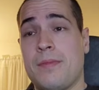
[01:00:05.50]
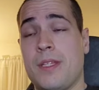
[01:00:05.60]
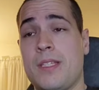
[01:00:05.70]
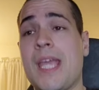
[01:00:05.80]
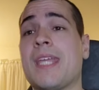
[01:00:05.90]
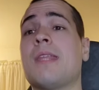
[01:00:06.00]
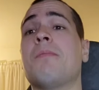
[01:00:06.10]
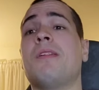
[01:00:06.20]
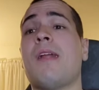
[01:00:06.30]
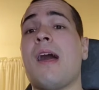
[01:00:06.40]
Take Them
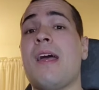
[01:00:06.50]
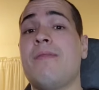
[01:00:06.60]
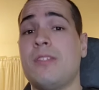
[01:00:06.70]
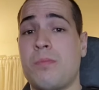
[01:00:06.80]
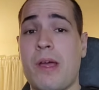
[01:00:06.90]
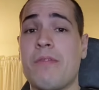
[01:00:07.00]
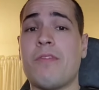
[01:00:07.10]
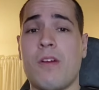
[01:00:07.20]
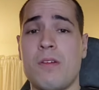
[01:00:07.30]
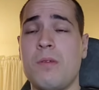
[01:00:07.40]
Alive is by
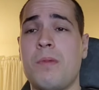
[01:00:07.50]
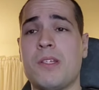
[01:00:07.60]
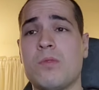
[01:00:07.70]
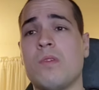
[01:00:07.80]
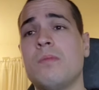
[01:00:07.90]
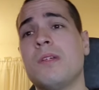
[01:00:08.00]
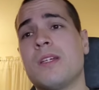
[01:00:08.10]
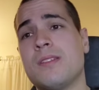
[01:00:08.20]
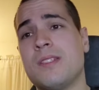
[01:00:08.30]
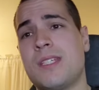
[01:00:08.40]
far their best one
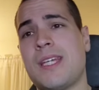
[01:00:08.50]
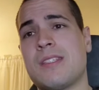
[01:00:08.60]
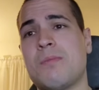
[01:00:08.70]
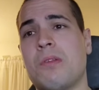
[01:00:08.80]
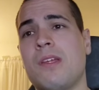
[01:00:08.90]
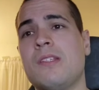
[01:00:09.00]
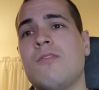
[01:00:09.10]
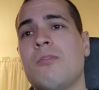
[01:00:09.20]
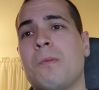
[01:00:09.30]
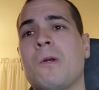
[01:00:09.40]
because it takes the place
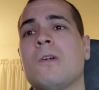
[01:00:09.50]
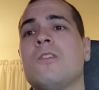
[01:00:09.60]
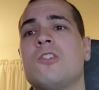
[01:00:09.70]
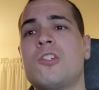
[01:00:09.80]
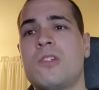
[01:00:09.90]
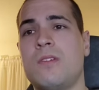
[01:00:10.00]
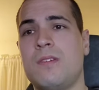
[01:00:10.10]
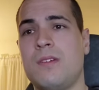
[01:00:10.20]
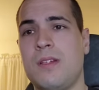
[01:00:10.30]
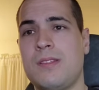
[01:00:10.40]
of a Purge
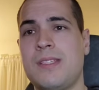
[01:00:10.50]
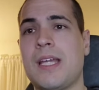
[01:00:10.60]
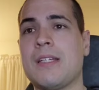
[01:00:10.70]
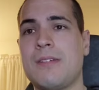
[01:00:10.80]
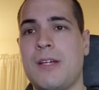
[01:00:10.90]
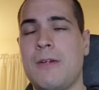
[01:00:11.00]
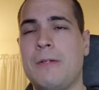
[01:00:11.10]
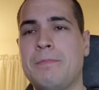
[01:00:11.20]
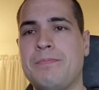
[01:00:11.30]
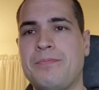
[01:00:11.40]
secondary.
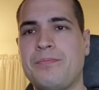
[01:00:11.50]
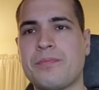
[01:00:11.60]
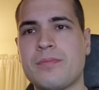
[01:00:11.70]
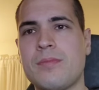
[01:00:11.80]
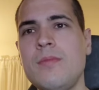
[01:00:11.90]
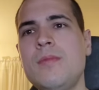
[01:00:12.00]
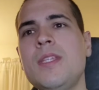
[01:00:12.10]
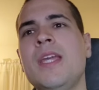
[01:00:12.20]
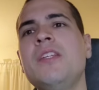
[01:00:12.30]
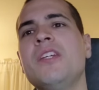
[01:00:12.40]

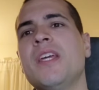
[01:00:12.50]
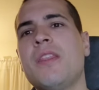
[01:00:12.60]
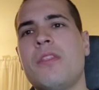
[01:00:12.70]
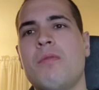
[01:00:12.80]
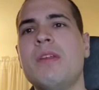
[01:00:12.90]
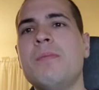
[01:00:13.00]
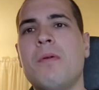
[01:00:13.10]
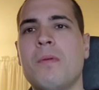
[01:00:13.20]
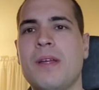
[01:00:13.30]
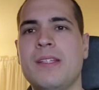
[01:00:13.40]
And you get 3
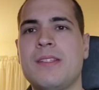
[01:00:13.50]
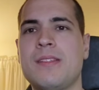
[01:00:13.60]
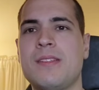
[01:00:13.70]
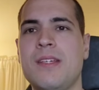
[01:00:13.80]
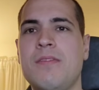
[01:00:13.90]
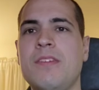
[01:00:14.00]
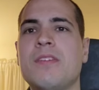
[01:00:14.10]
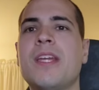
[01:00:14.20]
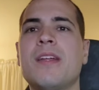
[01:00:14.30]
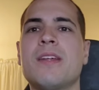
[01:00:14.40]
points if you
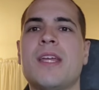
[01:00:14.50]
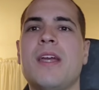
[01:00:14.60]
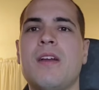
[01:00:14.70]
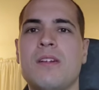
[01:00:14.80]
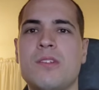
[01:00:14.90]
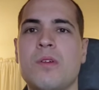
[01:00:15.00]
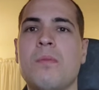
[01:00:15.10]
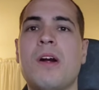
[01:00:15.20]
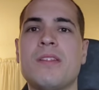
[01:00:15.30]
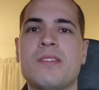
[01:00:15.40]
kill a character or
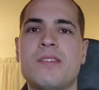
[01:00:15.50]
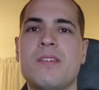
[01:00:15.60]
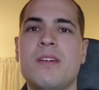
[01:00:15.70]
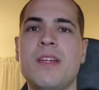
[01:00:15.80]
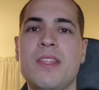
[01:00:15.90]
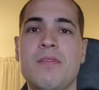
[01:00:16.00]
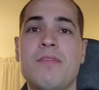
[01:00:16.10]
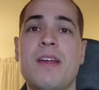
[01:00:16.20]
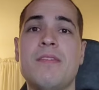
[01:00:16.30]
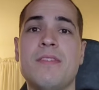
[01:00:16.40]
monster in the
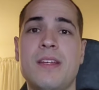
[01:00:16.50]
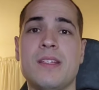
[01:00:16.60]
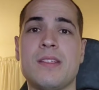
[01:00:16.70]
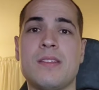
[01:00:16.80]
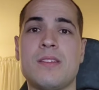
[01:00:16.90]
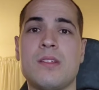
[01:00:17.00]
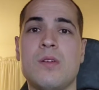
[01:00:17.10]
fight phase.